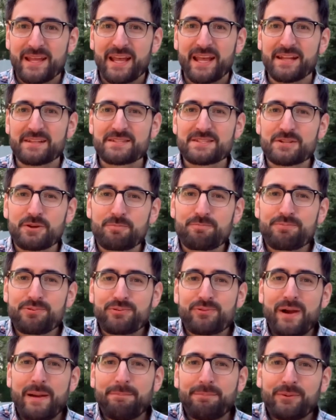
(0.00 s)
And so
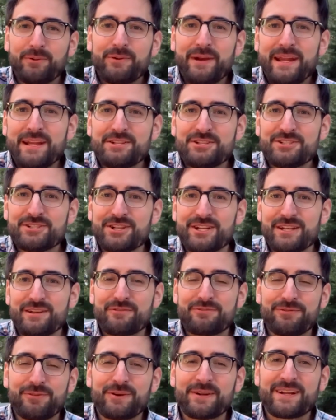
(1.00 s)

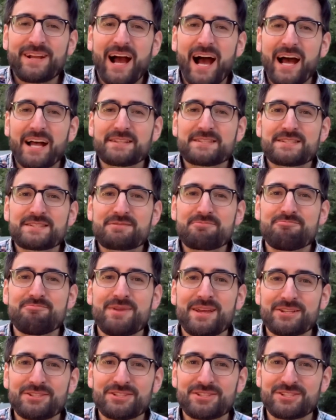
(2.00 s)
preparation for God's
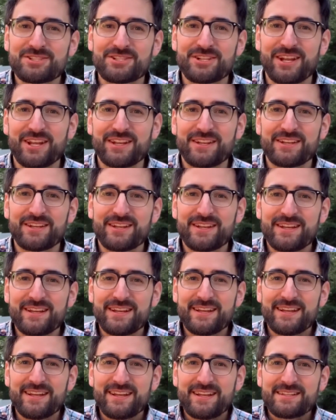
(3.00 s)
mission
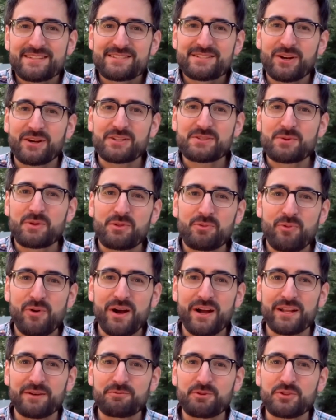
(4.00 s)
starts with
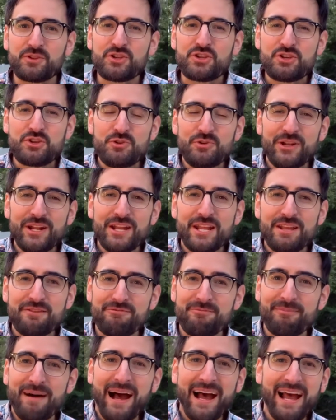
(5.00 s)
what? With unity
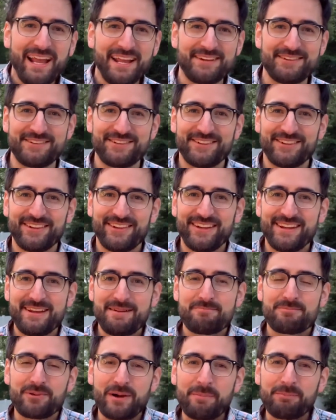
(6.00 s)
of mind.
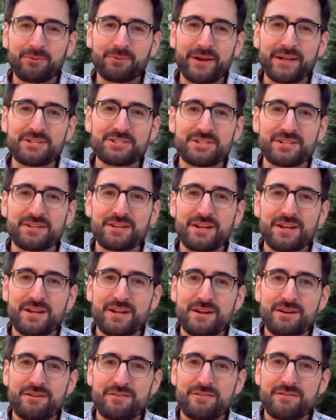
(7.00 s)
Preparation
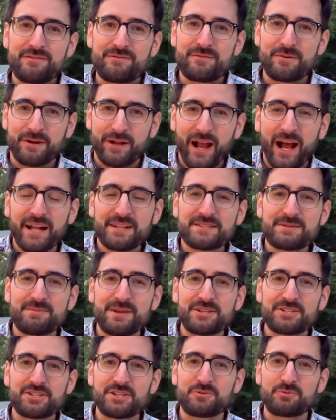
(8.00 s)
for God's
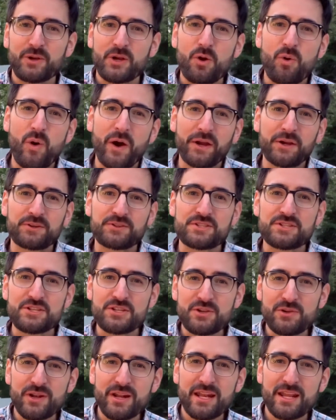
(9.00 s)
mission requires
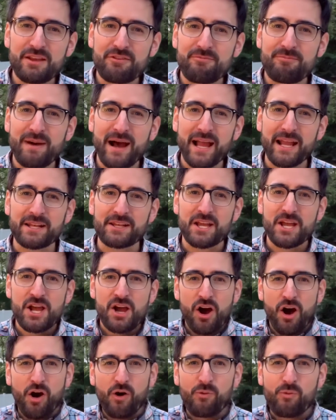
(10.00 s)
unity of mind,
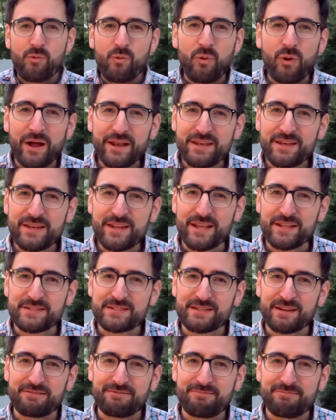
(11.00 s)
a
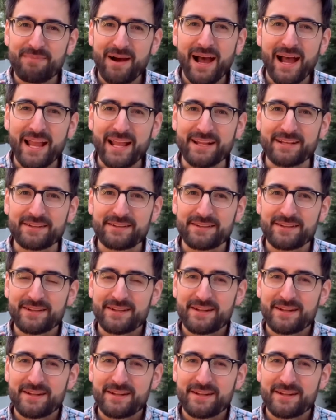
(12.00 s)
oneness of mind.